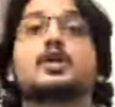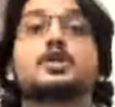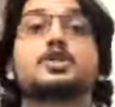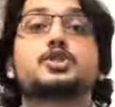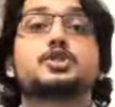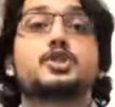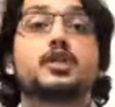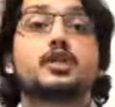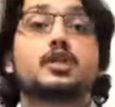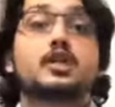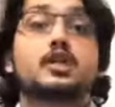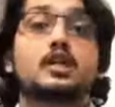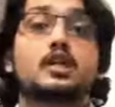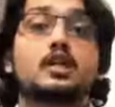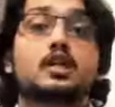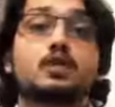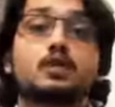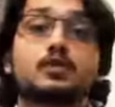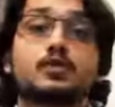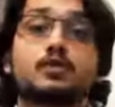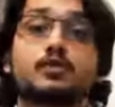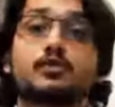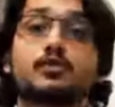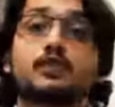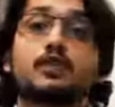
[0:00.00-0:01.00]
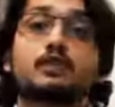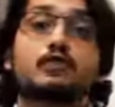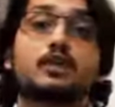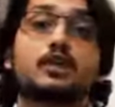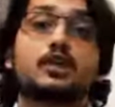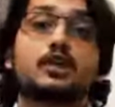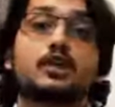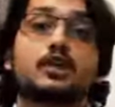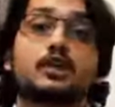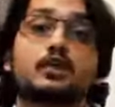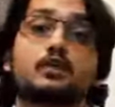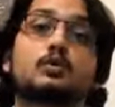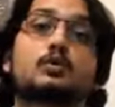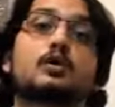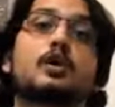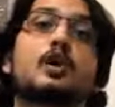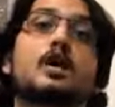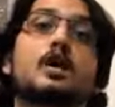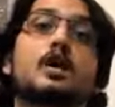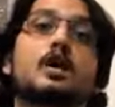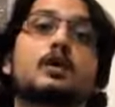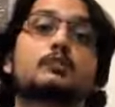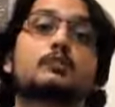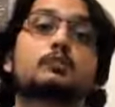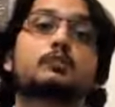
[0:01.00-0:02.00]
She really looks forward to
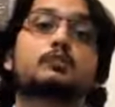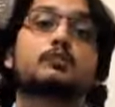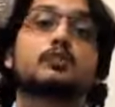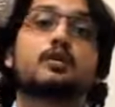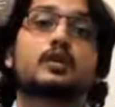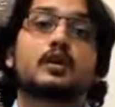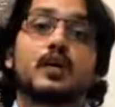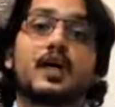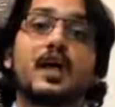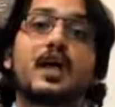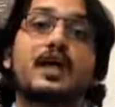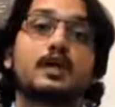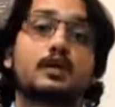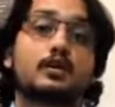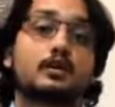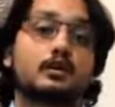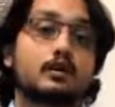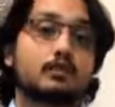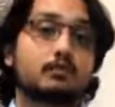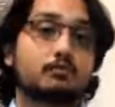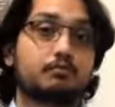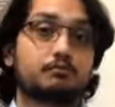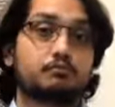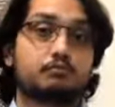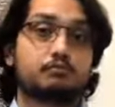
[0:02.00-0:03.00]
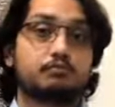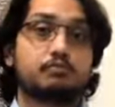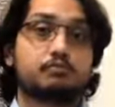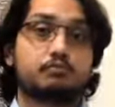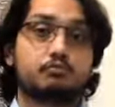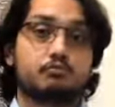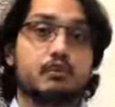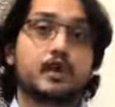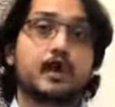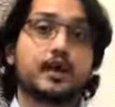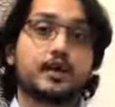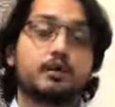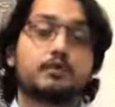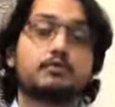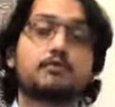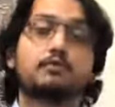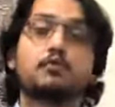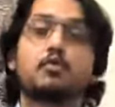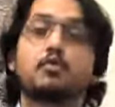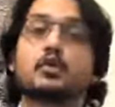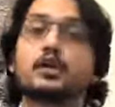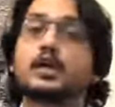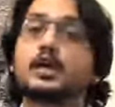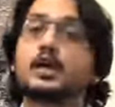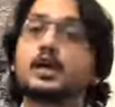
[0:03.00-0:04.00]
uh, kind, of, kind of
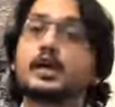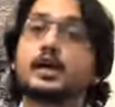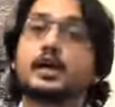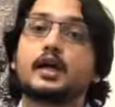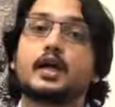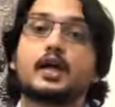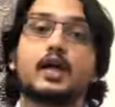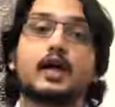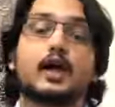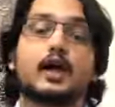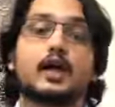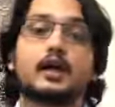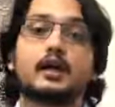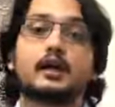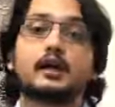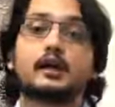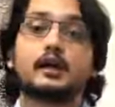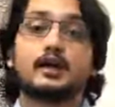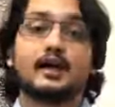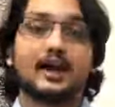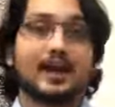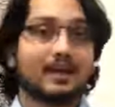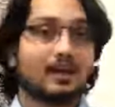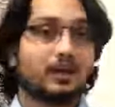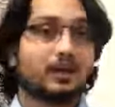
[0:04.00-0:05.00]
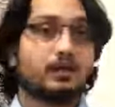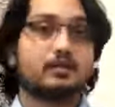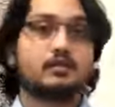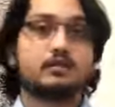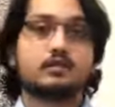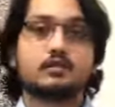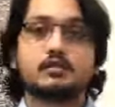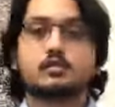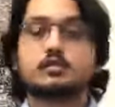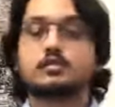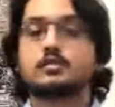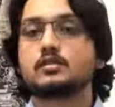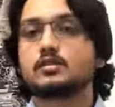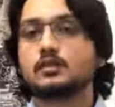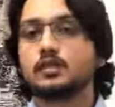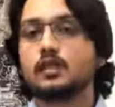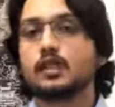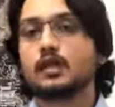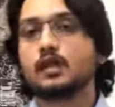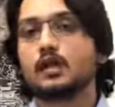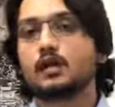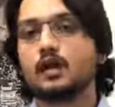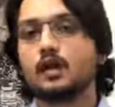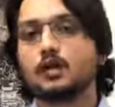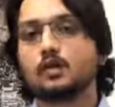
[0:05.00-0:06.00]
going ahead and cracking this
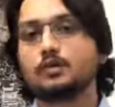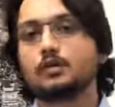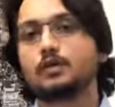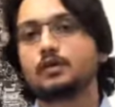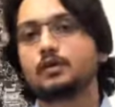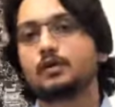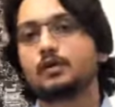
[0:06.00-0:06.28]
nut out.